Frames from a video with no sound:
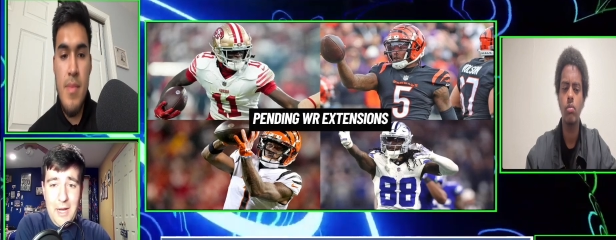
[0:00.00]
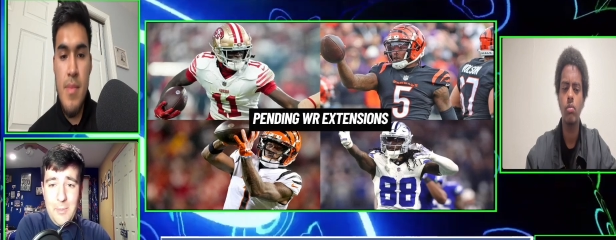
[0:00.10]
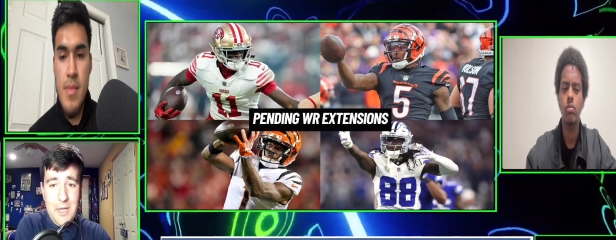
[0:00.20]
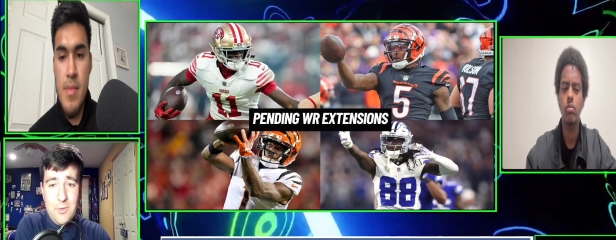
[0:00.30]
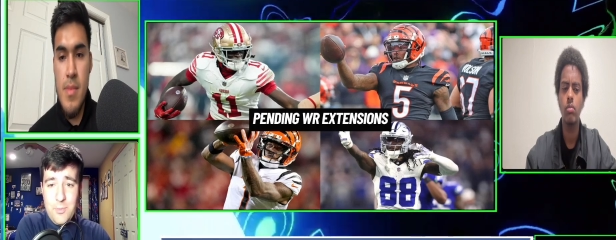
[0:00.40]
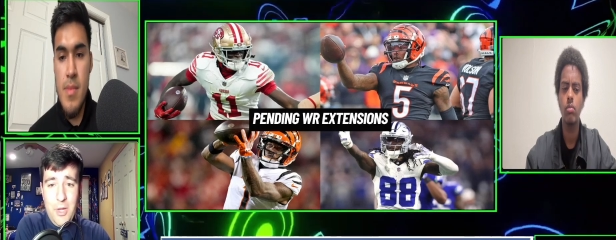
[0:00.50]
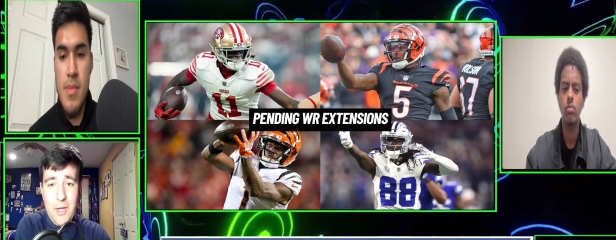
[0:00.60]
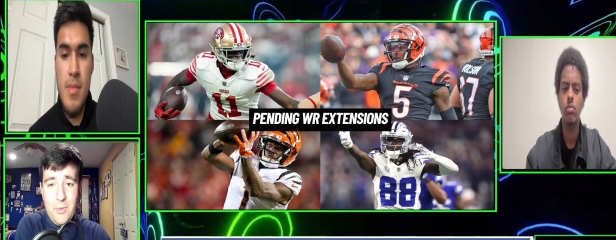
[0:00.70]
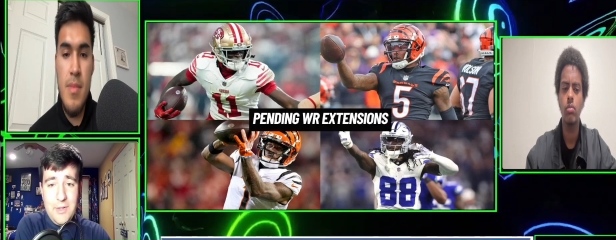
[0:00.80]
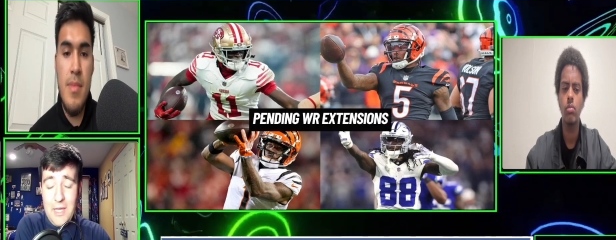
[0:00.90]
Speaker 1: I mean, he was playing
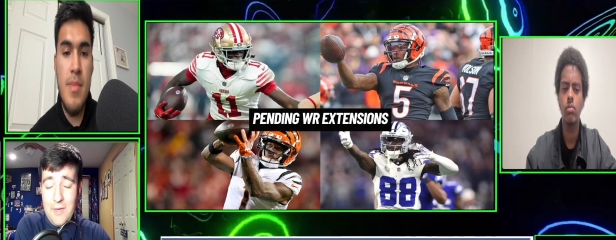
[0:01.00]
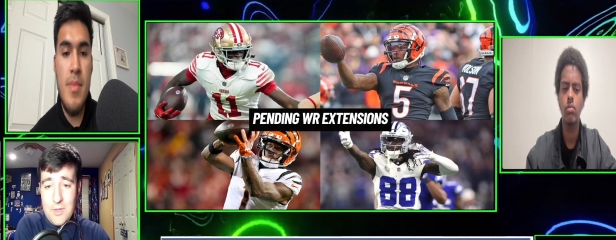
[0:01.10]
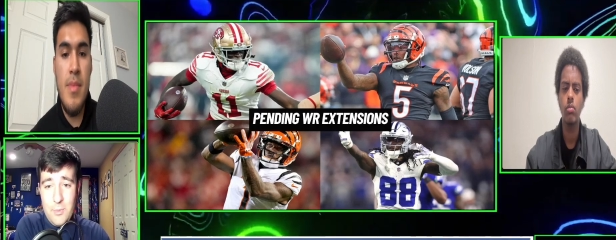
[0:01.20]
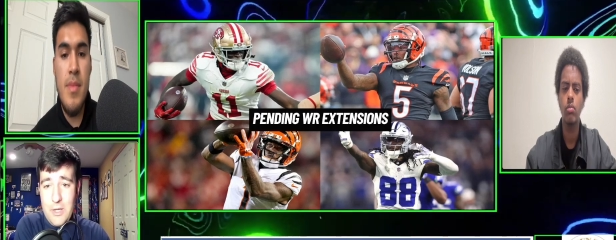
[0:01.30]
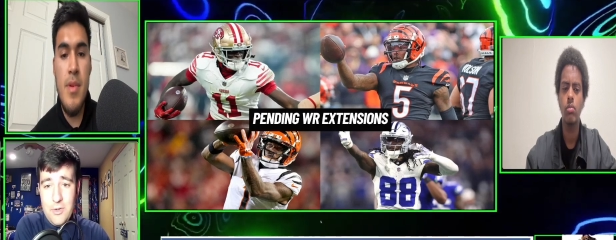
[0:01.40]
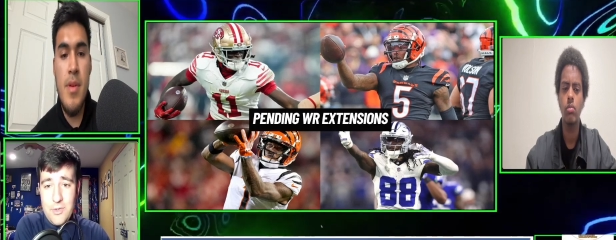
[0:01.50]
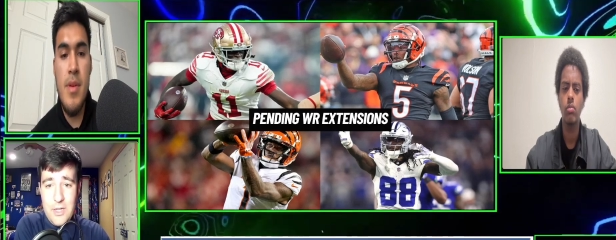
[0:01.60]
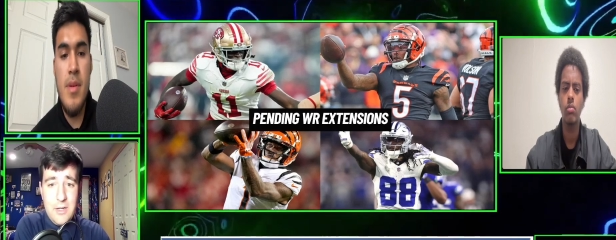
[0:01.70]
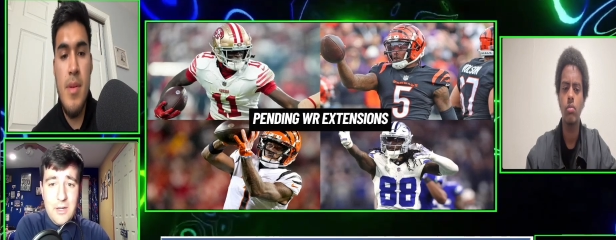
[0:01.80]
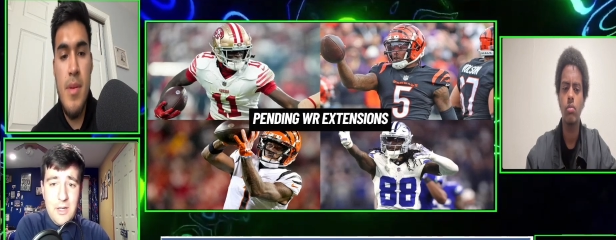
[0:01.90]
with Davis Mills
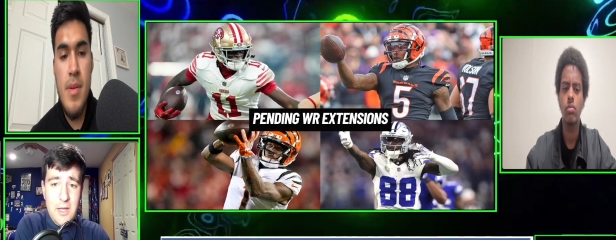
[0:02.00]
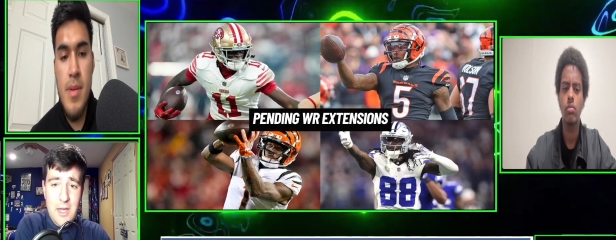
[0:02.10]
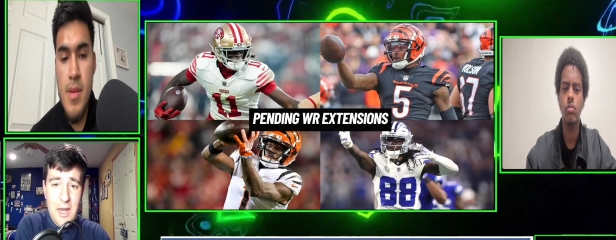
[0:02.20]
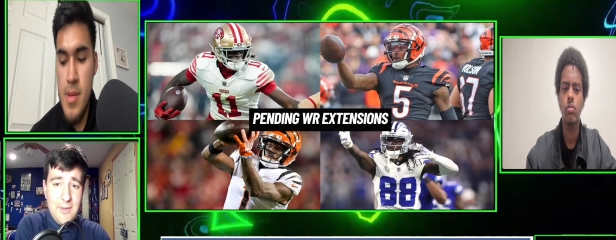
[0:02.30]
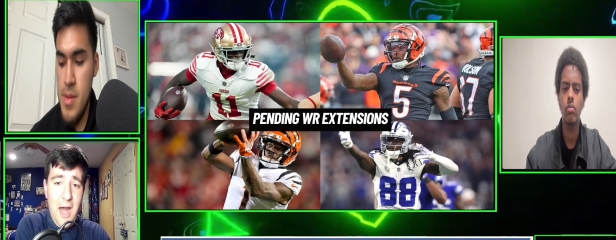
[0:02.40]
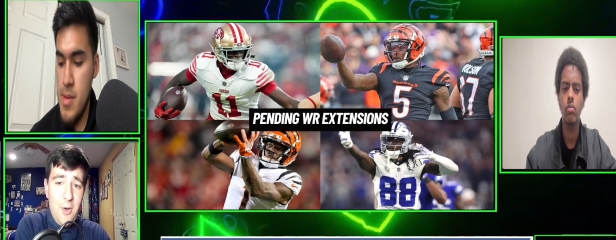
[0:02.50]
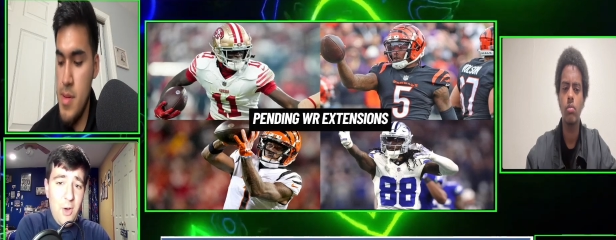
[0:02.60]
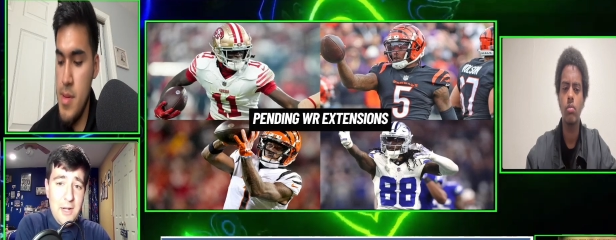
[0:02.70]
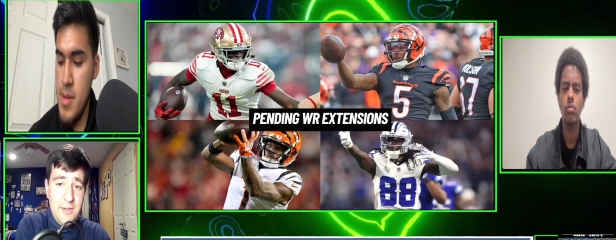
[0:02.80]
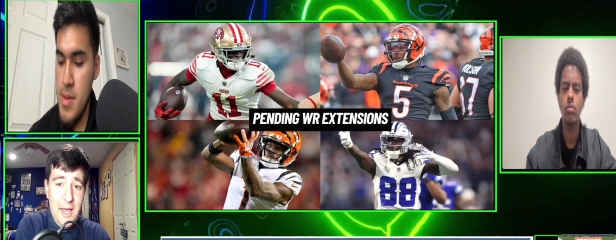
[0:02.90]
and and
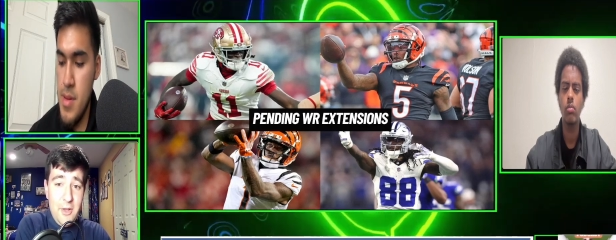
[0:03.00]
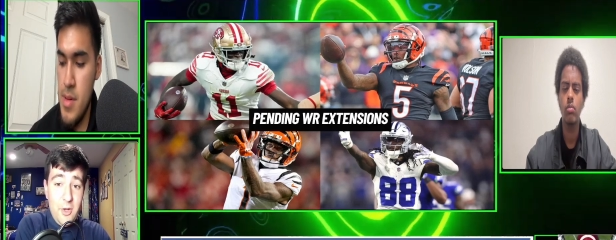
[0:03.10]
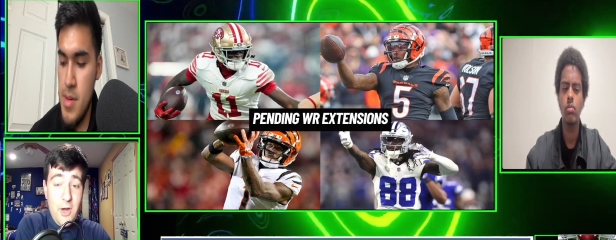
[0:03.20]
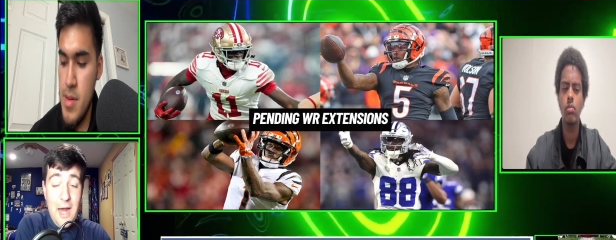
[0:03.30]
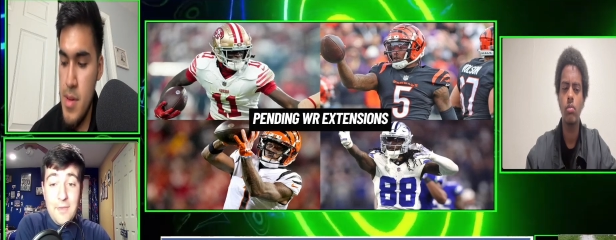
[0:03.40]
Tyrod Taylor. And